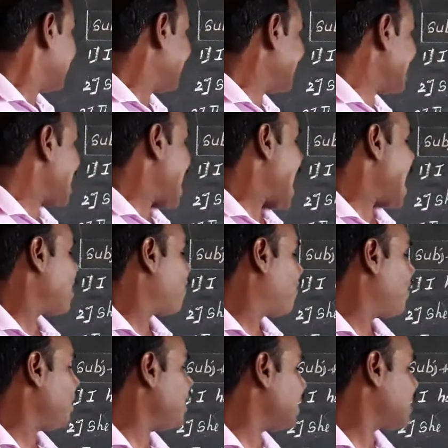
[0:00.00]
She had
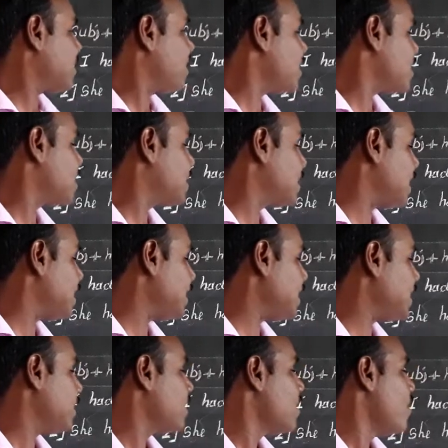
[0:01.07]
finished her
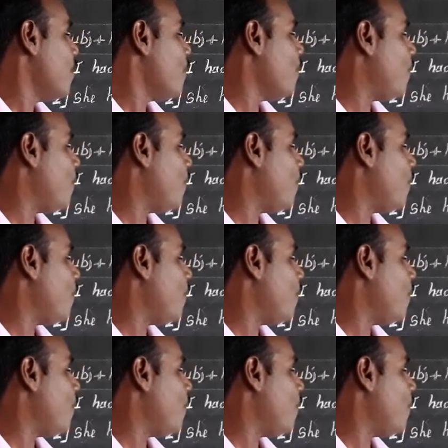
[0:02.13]
study